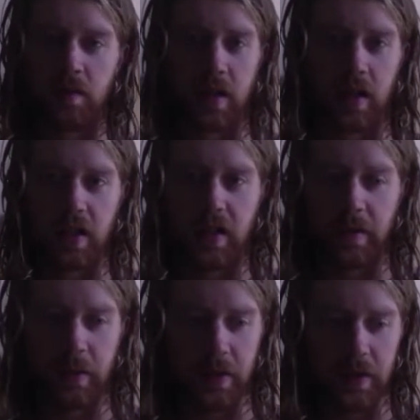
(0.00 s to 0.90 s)
looking at
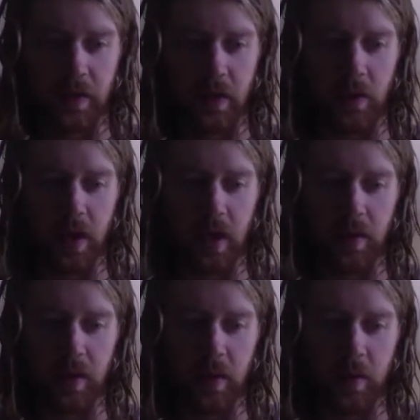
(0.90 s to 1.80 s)
surfboards for a
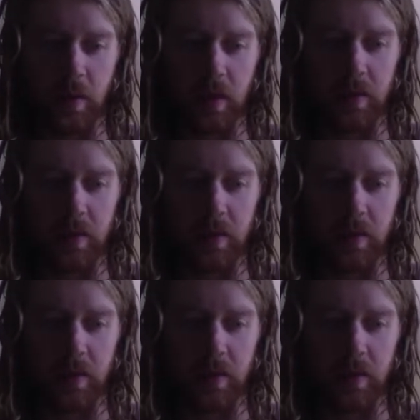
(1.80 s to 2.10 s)
while. Then we